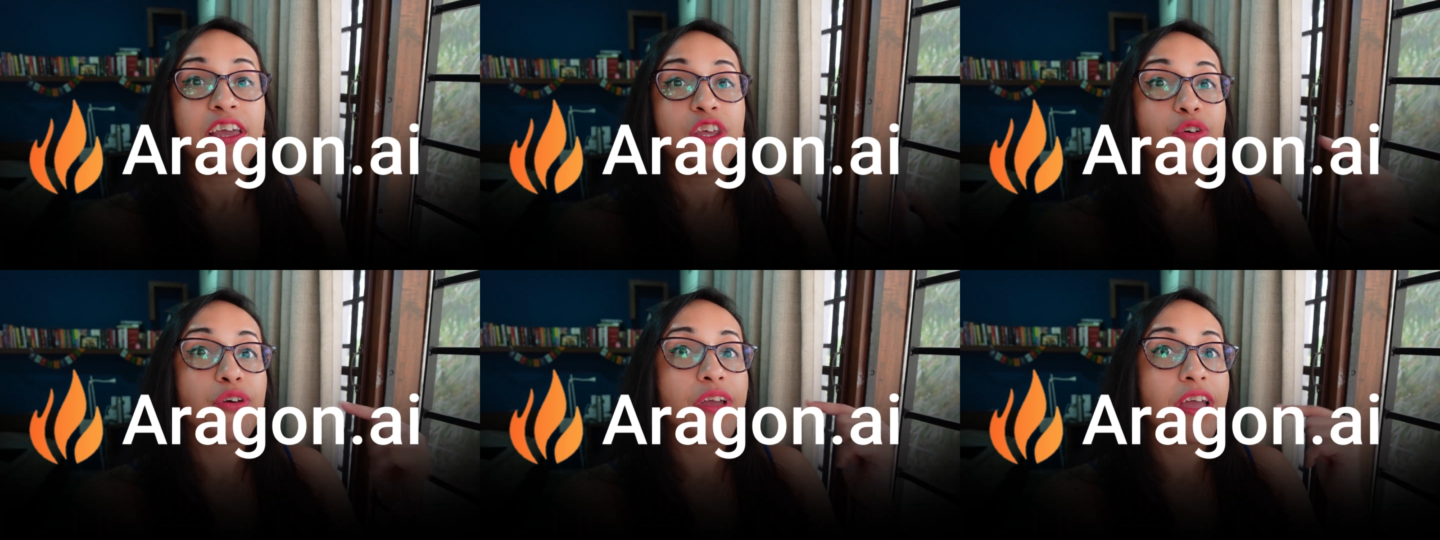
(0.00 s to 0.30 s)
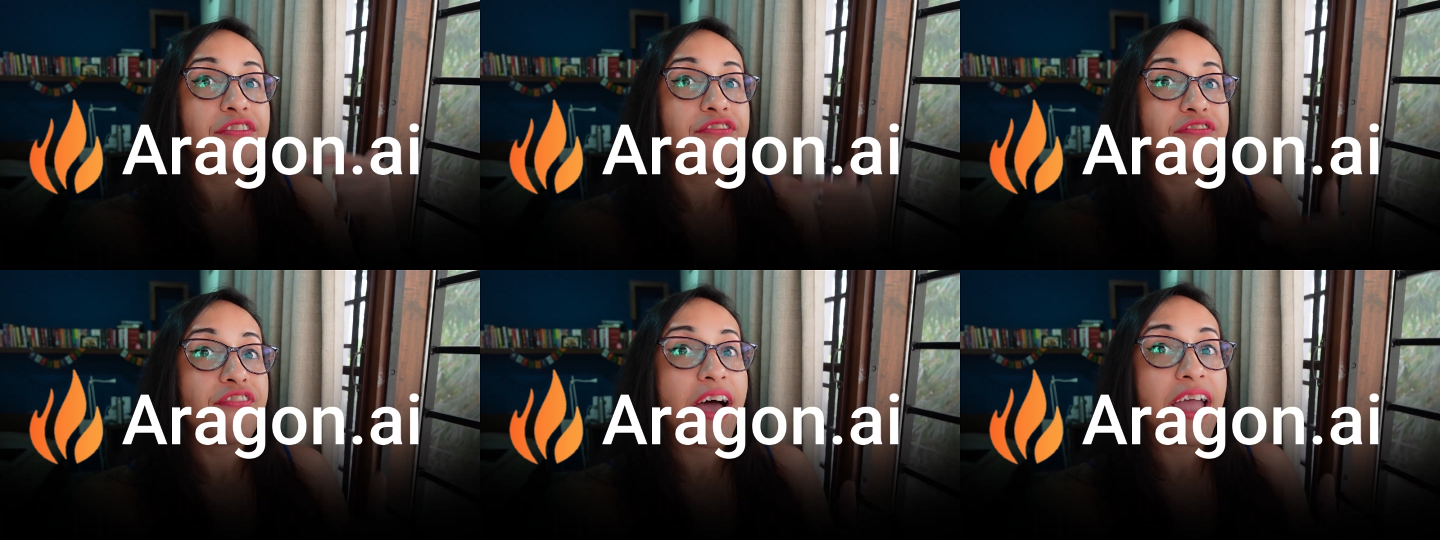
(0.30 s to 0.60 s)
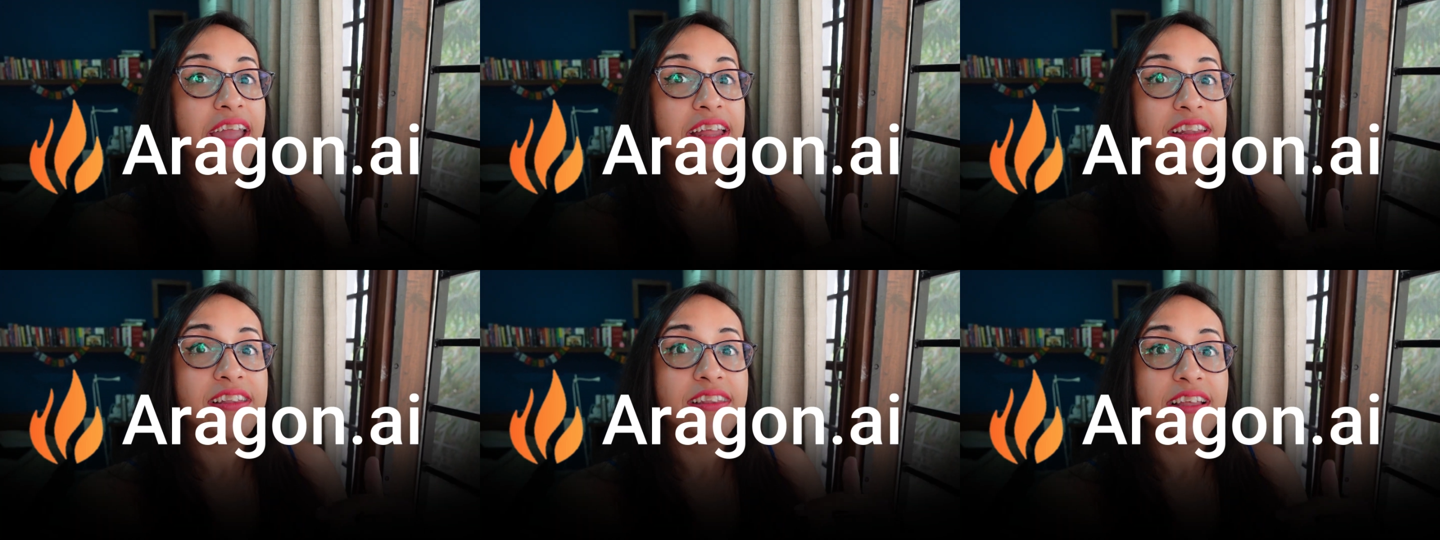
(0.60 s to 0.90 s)
You can
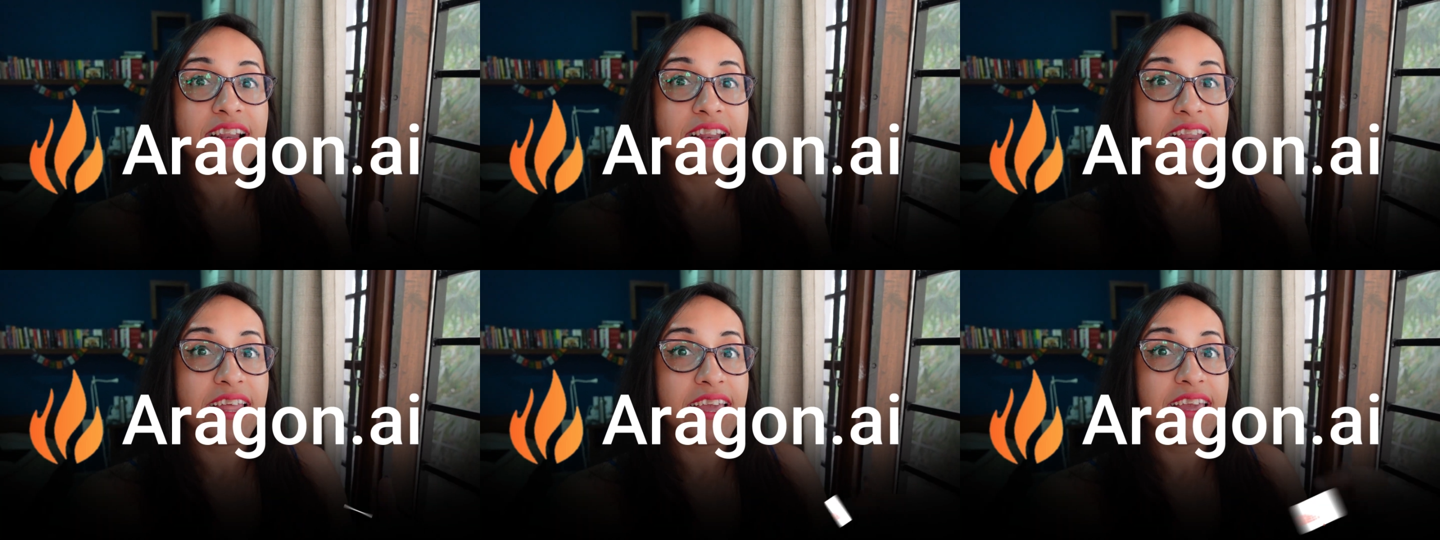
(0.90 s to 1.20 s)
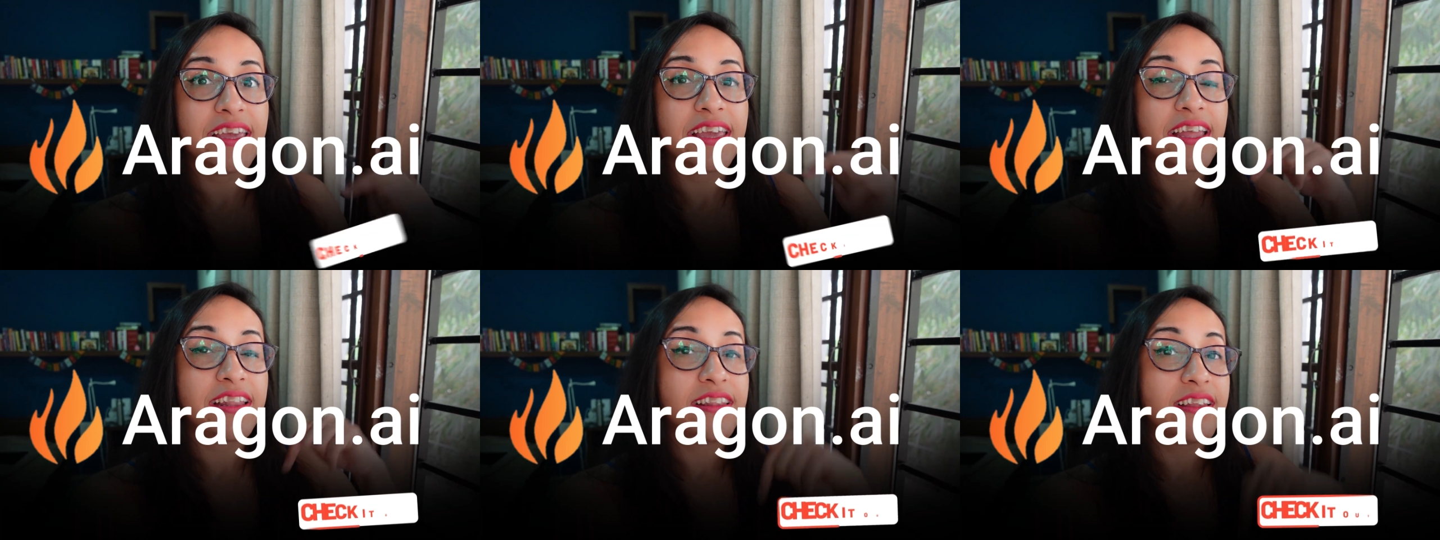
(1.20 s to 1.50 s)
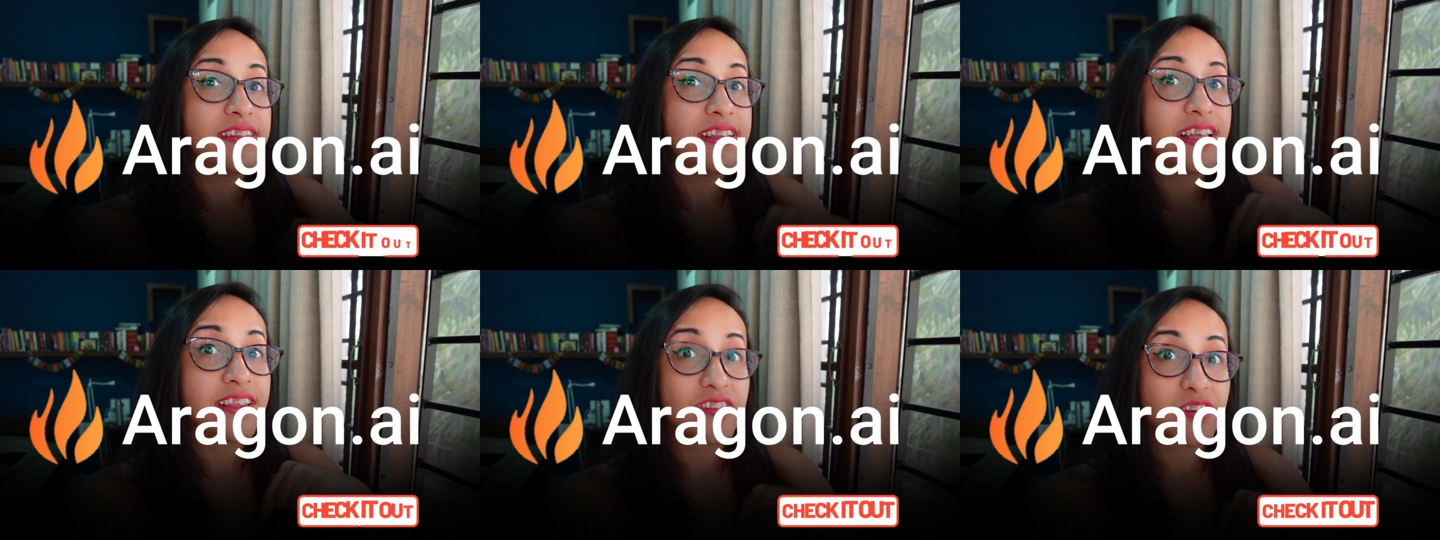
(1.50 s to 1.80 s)
find the link in
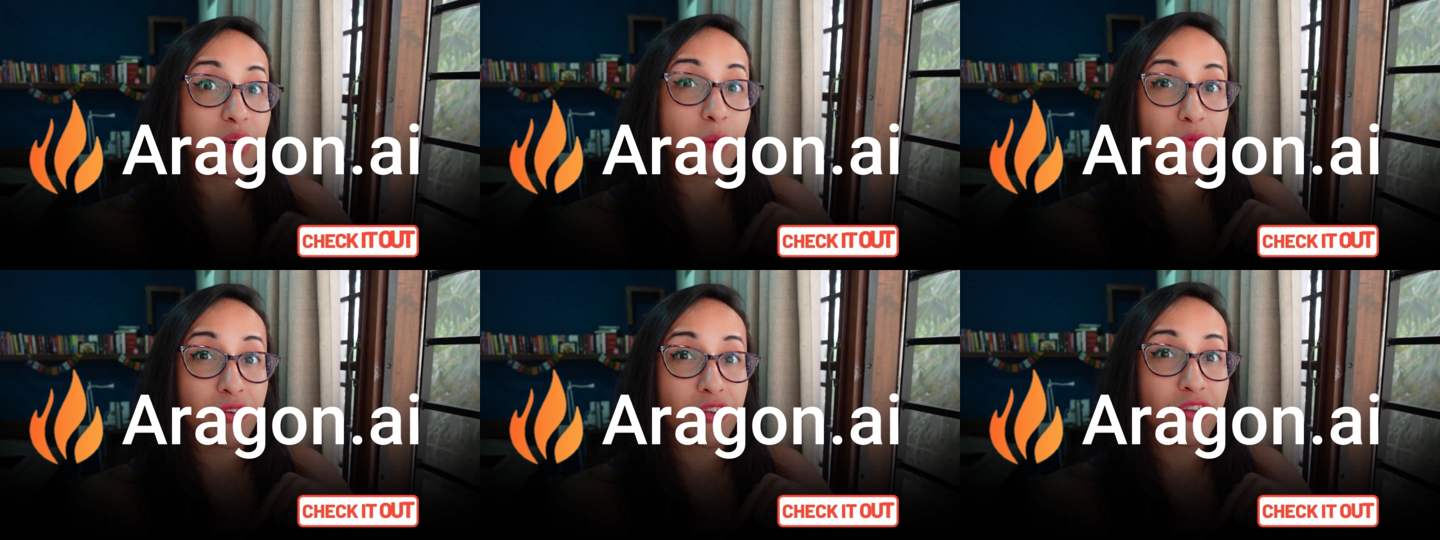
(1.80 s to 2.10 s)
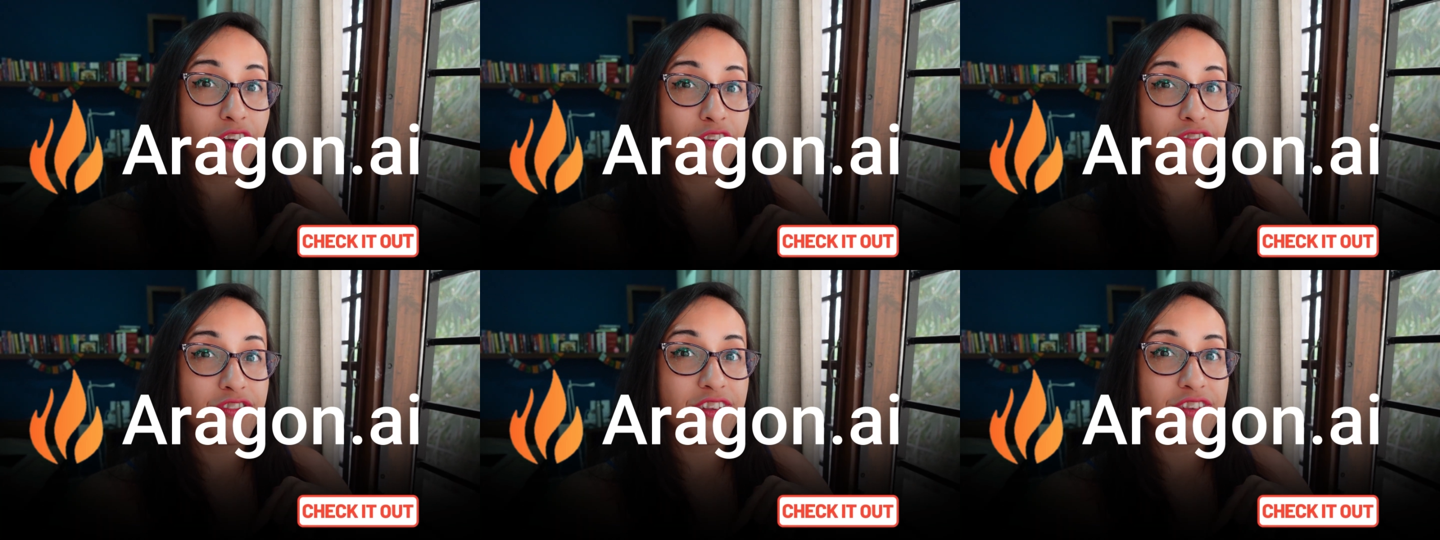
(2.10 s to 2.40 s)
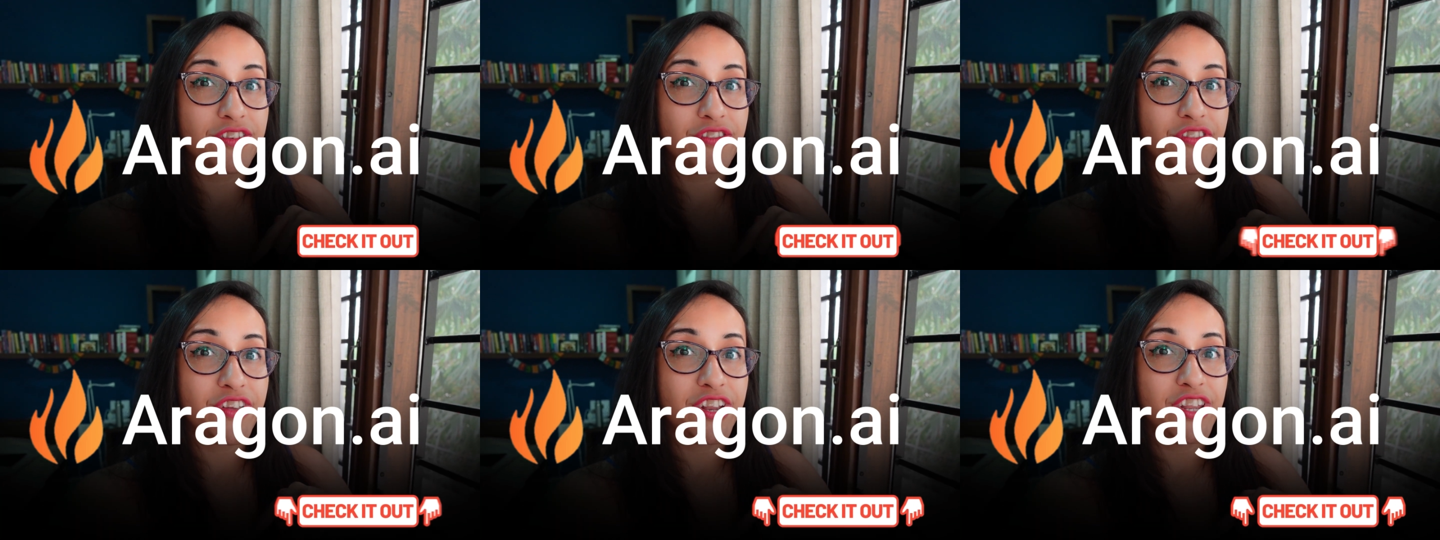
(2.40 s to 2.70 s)
the description of
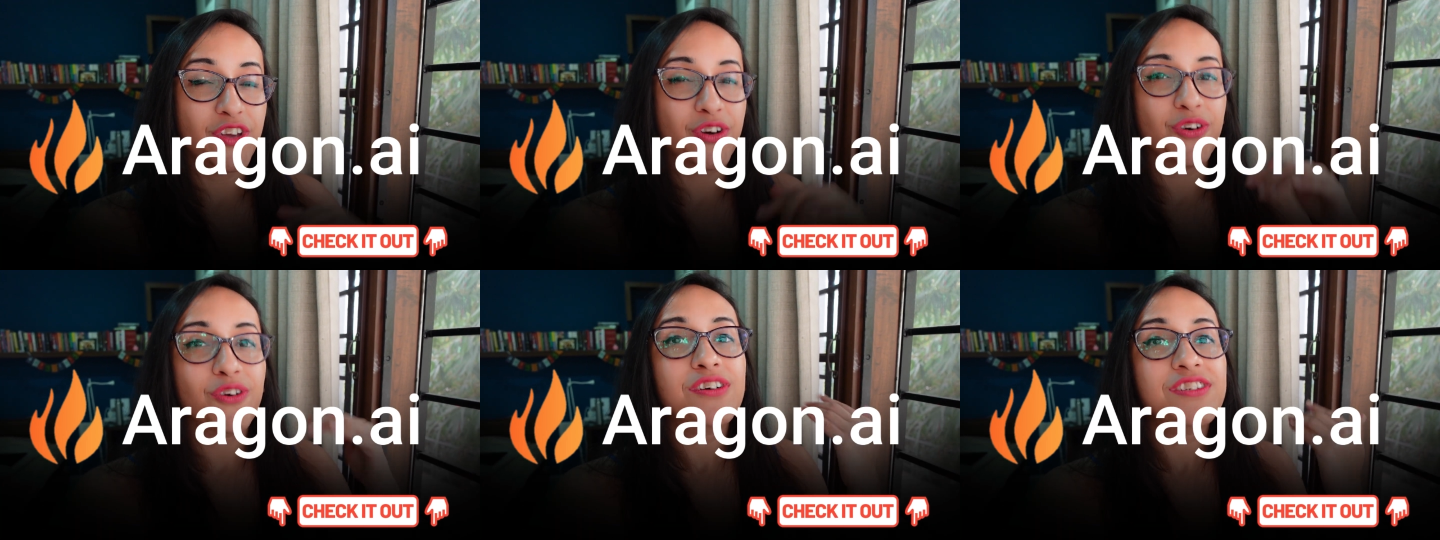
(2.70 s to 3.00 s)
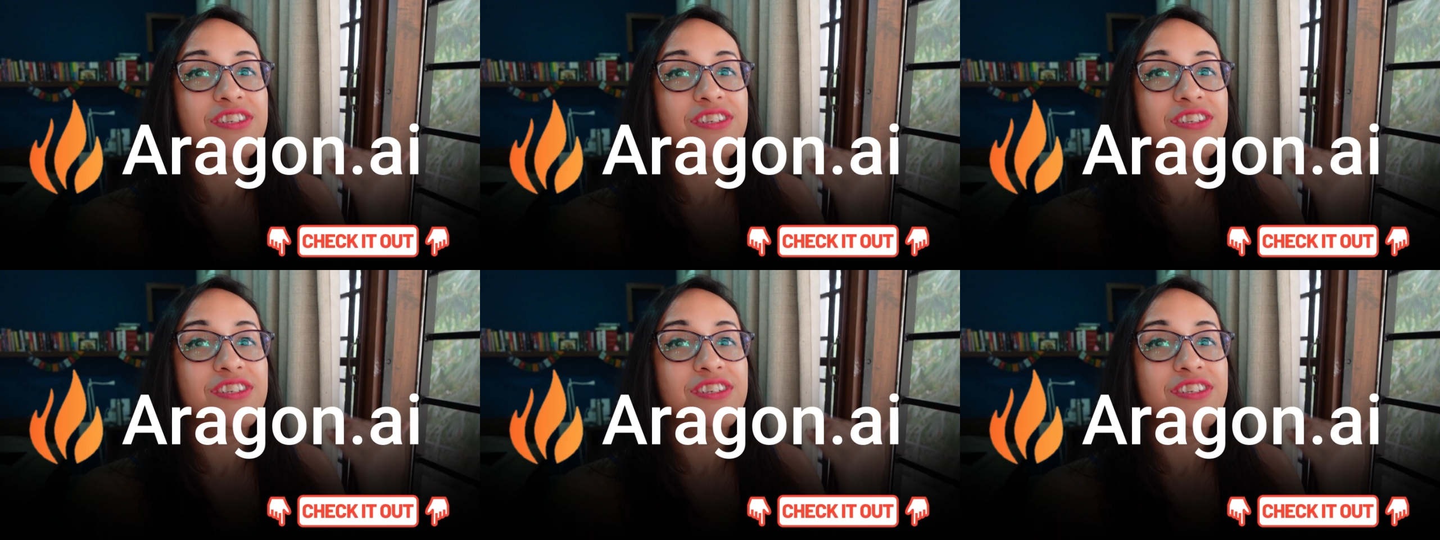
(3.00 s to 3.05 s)
this video.